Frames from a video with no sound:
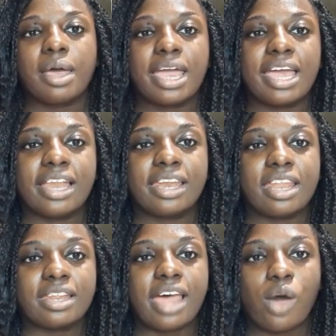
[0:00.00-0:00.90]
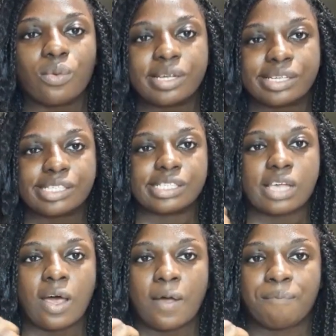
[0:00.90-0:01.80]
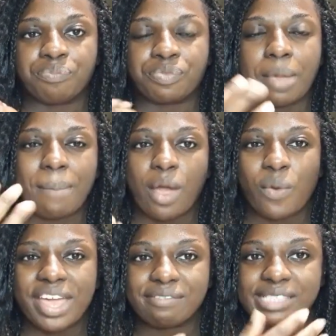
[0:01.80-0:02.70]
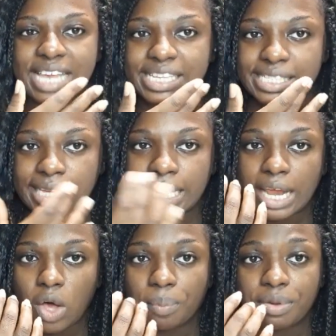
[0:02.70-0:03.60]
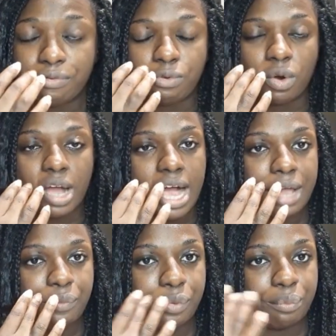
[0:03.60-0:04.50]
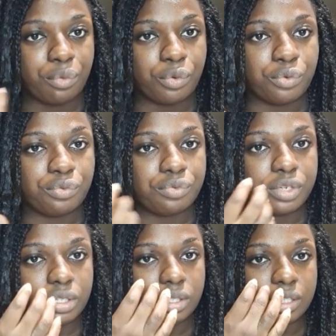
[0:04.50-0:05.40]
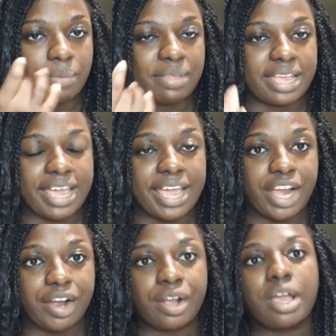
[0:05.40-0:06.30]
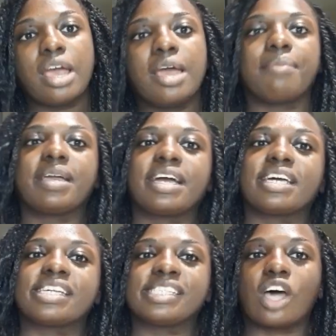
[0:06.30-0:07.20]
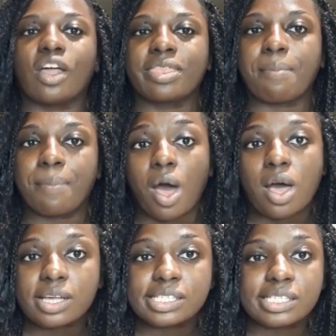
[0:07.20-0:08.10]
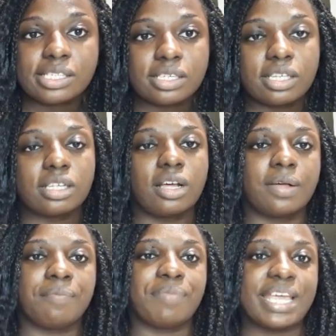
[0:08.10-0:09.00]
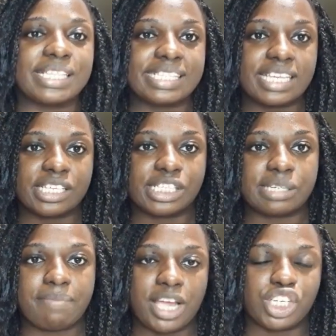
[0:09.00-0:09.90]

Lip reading: And that was my way of testing it out before I removed some of the hair, because on the box it says to make